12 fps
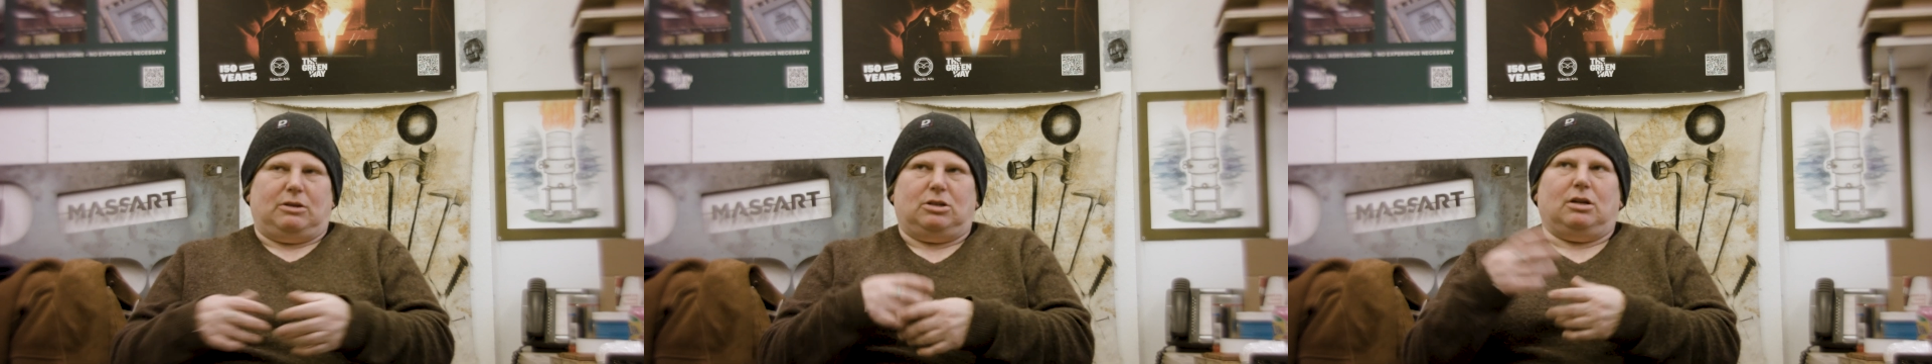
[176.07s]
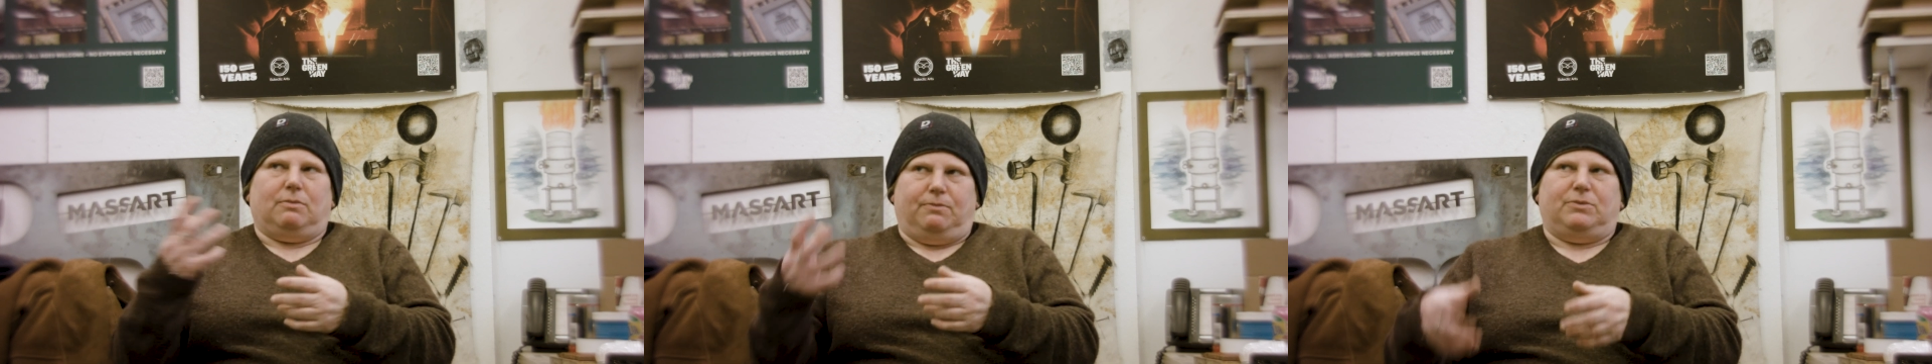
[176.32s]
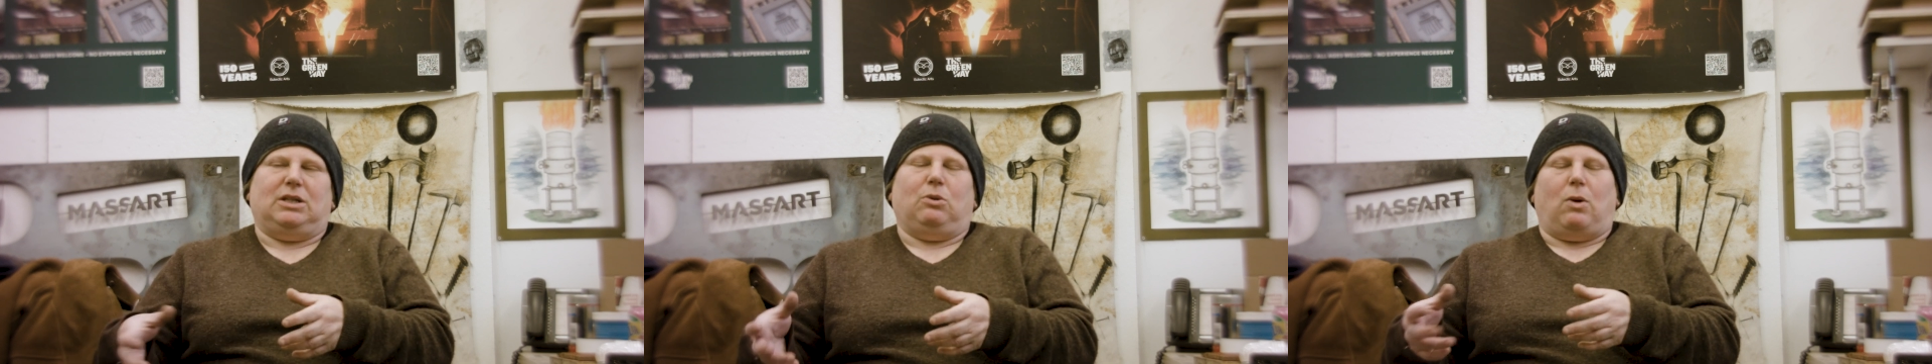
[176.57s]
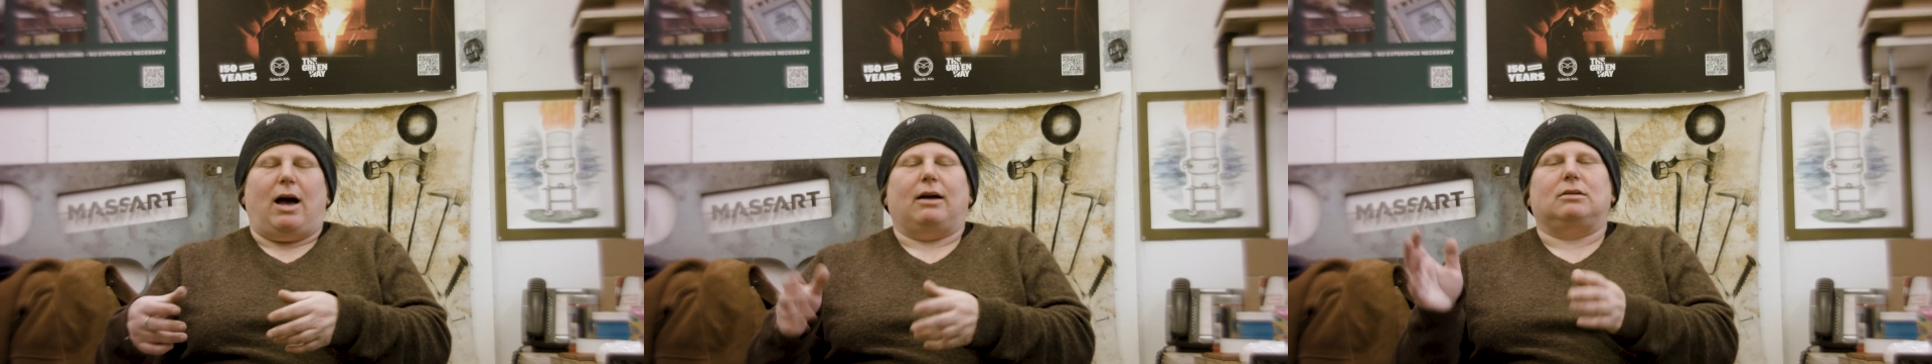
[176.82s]
to
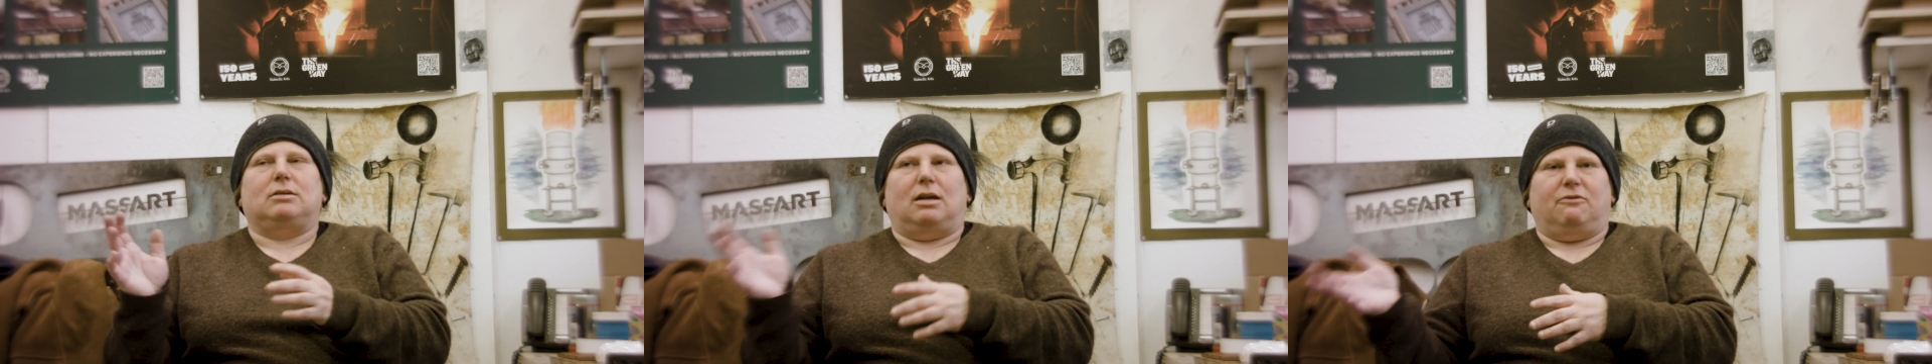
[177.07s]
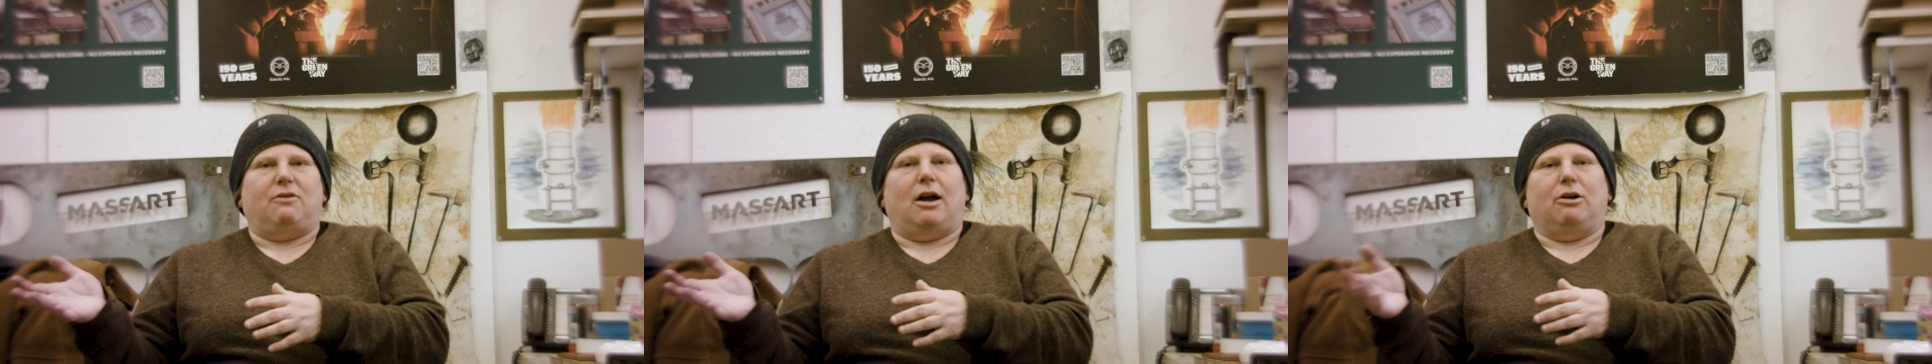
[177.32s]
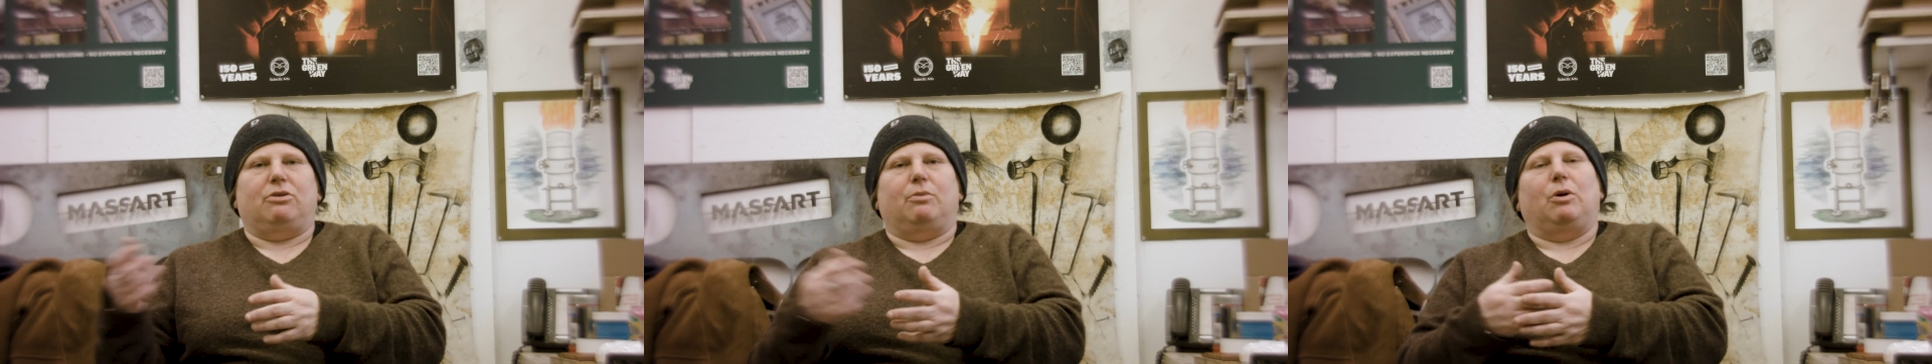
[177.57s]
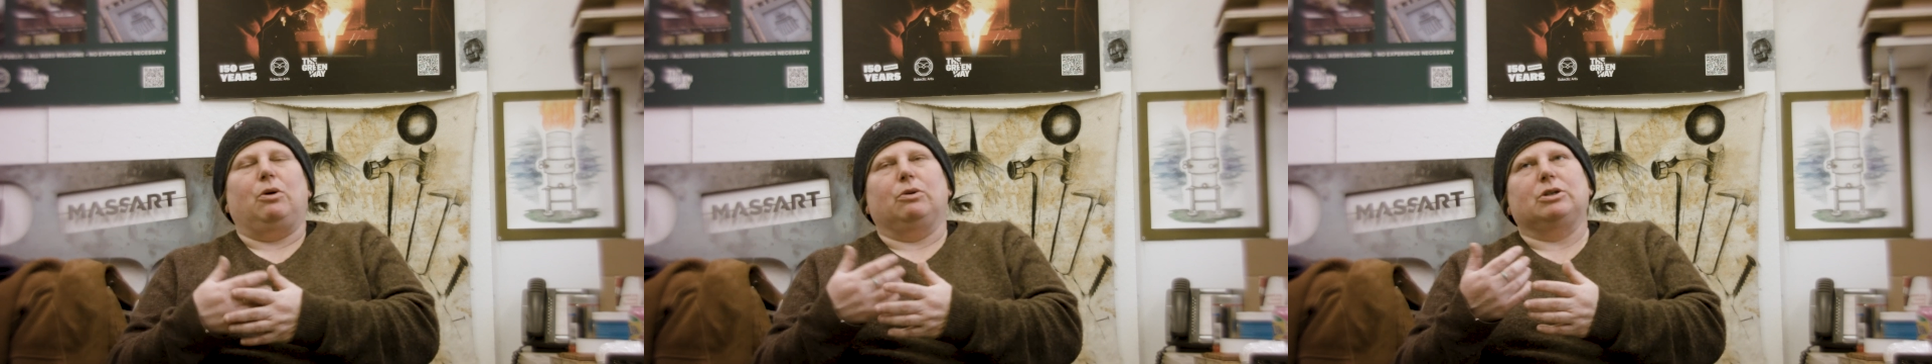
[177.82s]
de-wax and fire the
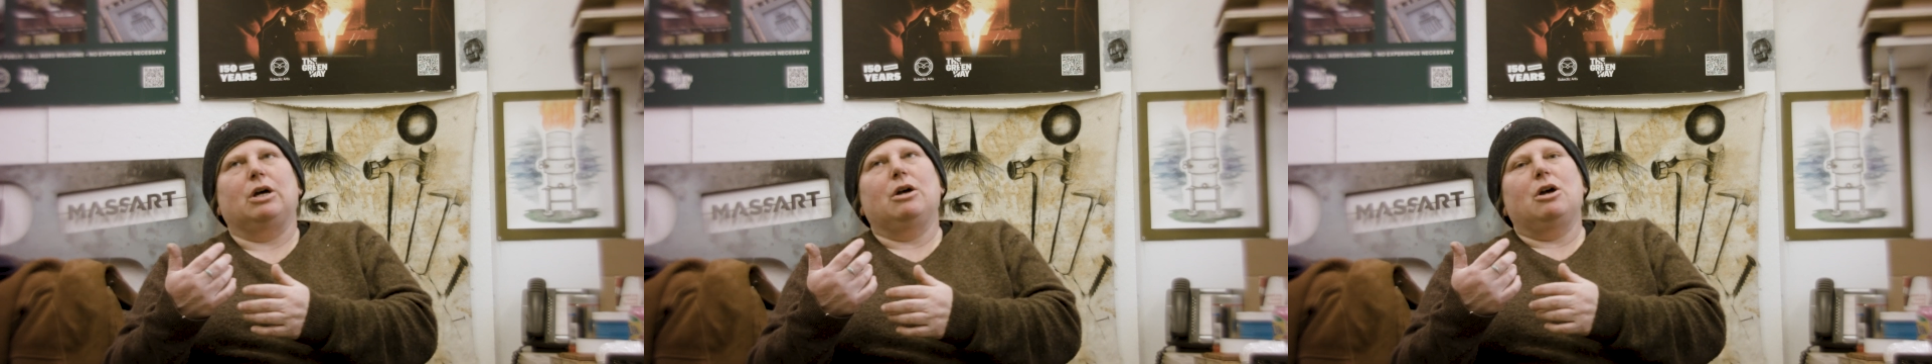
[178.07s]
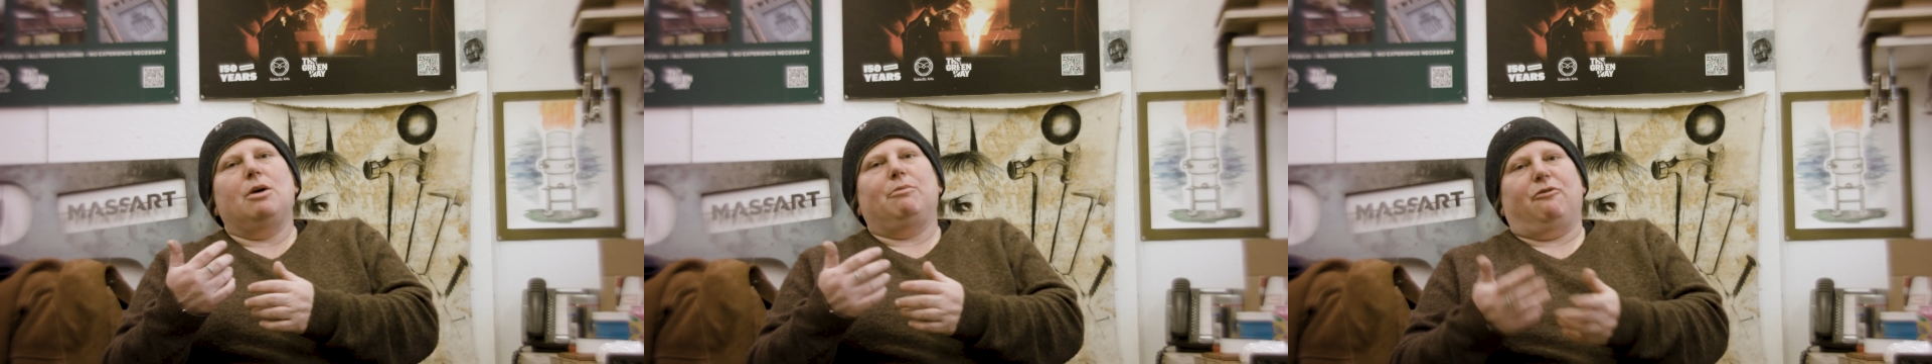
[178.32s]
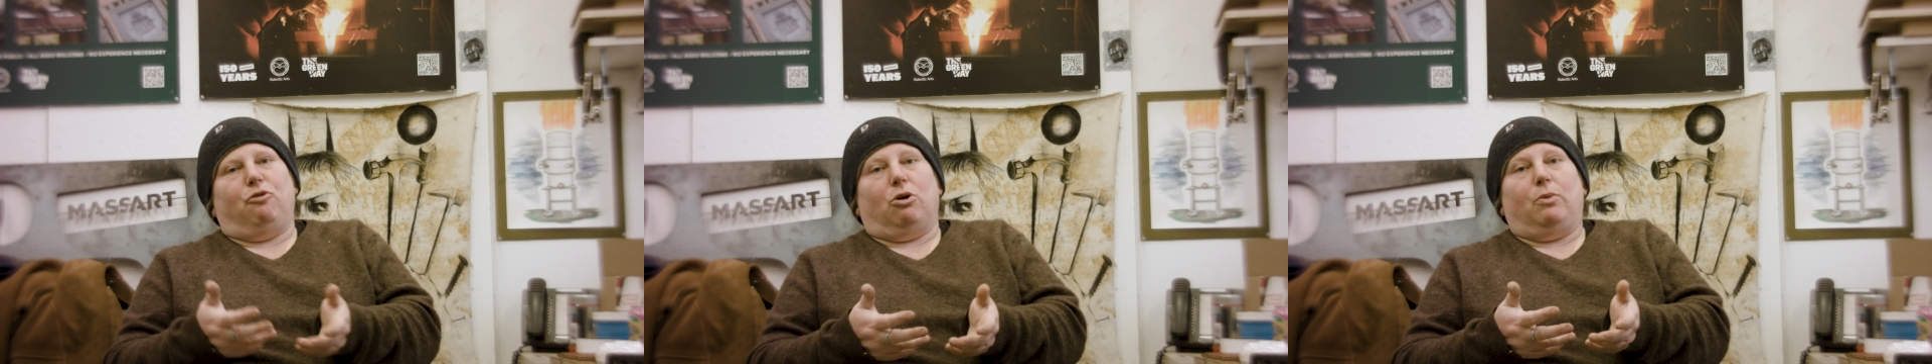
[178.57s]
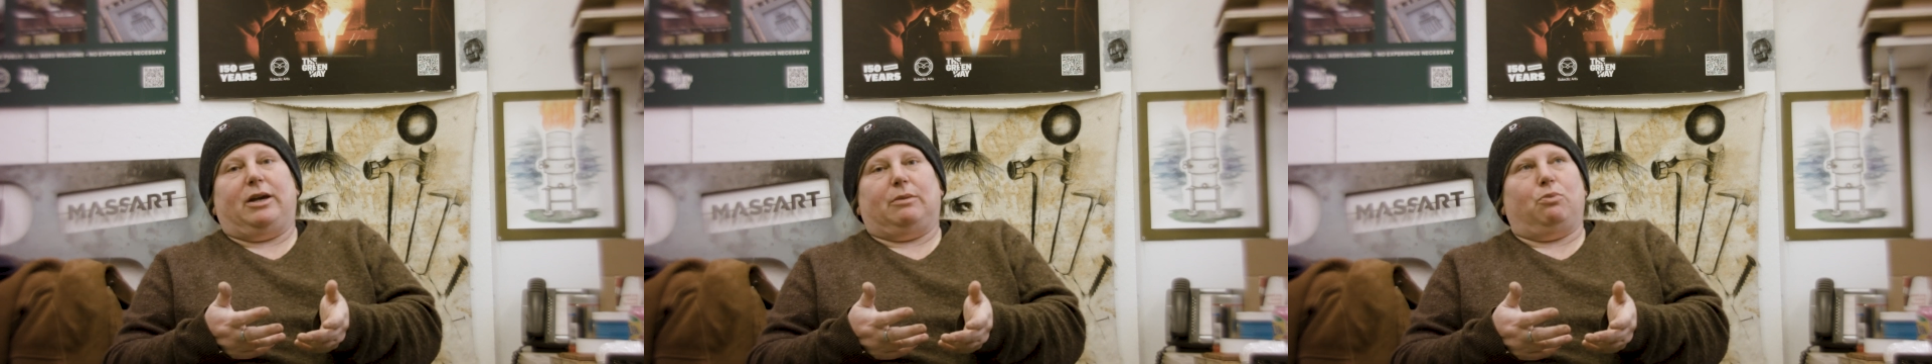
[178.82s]
mold
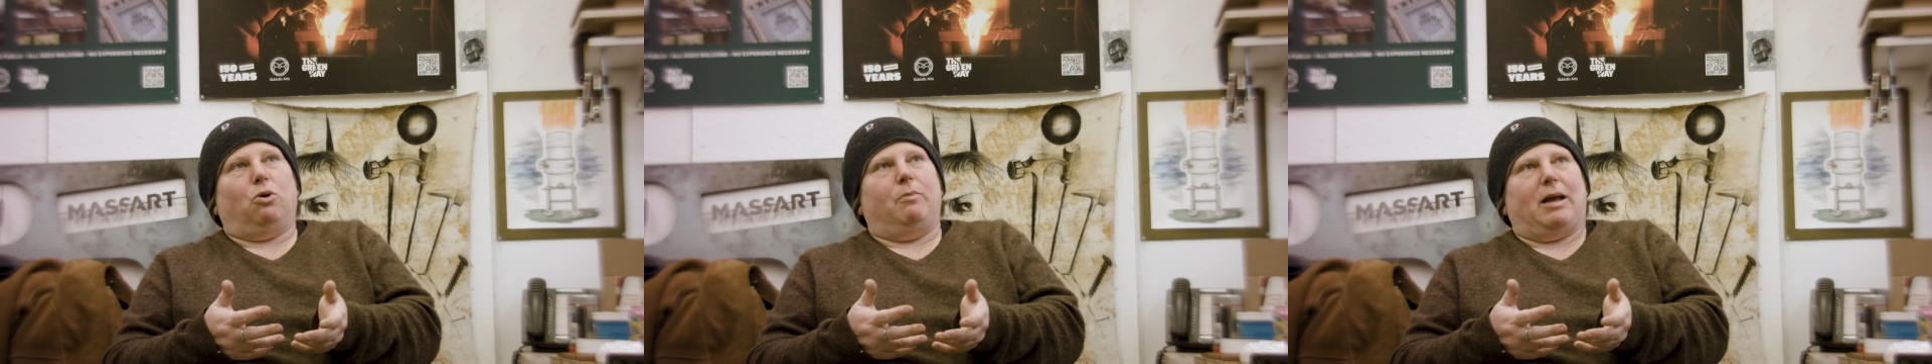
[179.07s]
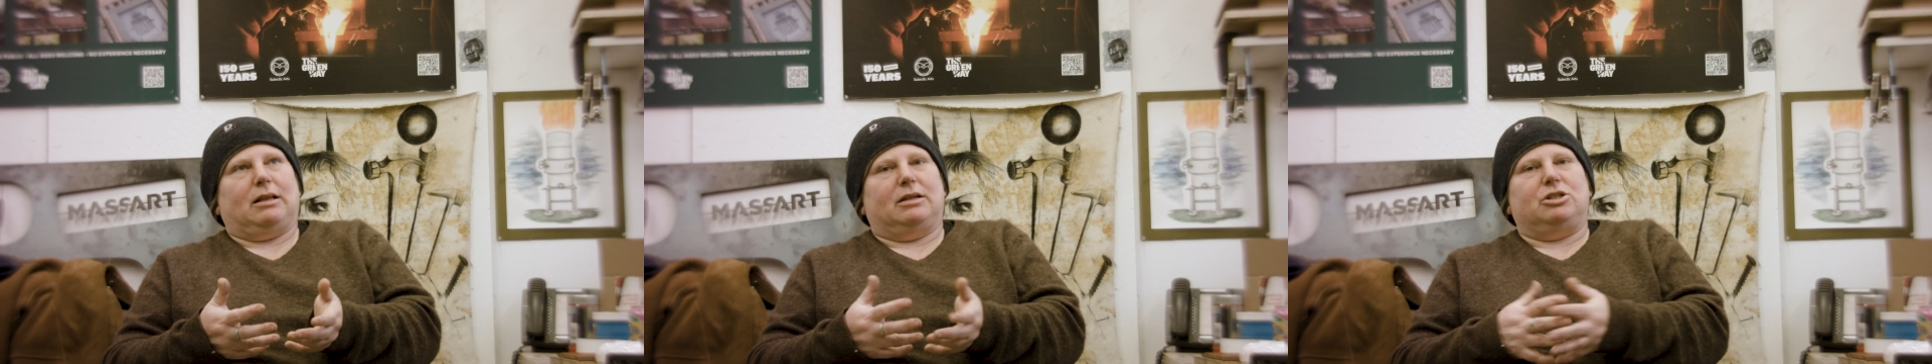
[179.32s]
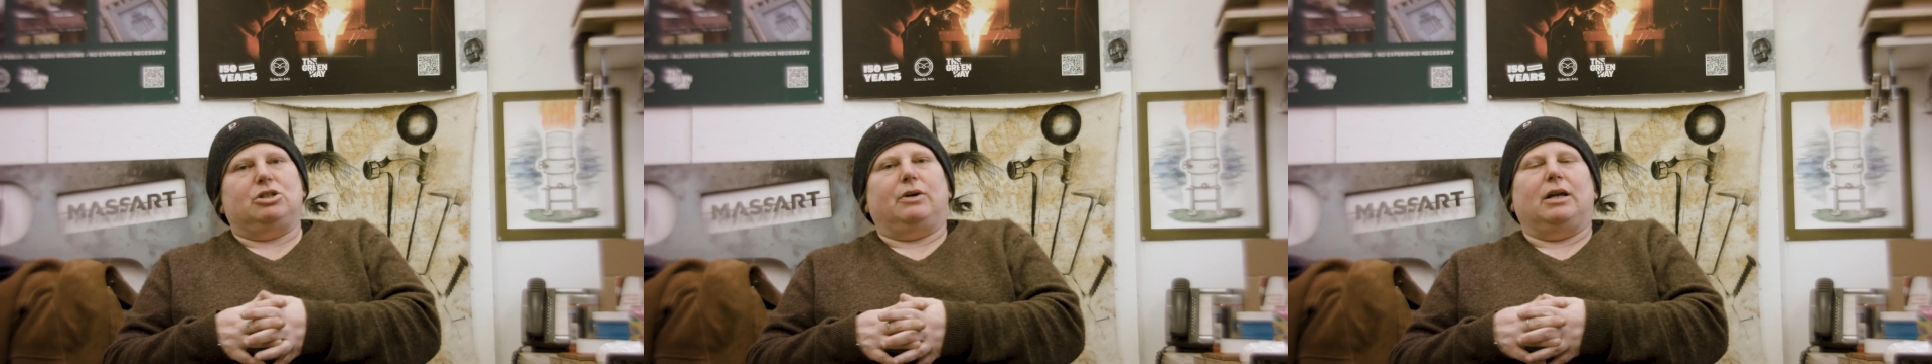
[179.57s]
before we can pour metal into